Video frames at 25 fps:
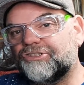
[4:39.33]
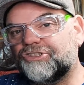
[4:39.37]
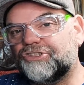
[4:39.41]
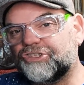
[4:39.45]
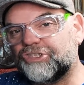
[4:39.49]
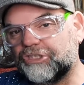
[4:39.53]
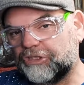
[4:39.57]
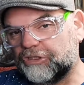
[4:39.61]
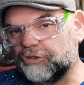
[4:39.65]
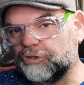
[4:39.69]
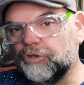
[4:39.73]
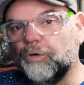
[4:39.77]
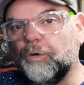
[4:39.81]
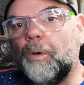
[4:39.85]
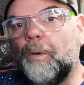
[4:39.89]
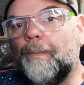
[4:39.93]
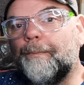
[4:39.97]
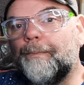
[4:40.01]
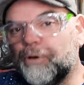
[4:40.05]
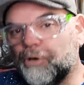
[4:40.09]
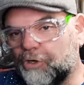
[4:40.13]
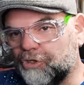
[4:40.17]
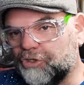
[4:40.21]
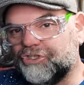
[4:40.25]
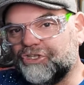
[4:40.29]

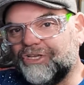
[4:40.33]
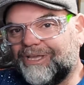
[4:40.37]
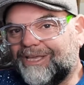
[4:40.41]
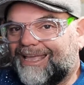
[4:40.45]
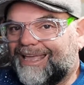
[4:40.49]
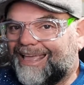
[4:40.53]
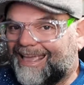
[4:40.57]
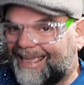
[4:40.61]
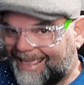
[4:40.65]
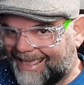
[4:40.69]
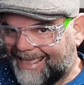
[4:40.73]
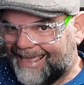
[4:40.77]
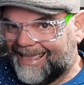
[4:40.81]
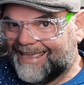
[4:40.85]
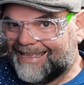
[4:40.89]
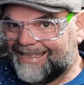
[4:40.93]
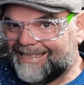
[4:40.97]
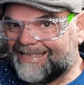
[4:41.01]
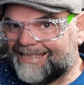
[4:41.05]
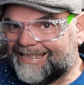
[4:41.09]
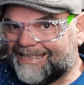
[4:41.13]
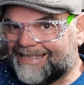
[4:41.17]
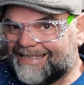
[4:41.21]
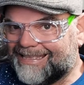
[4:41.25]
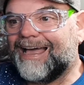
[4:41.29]
Still put it
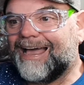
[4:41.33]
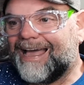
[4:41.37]
in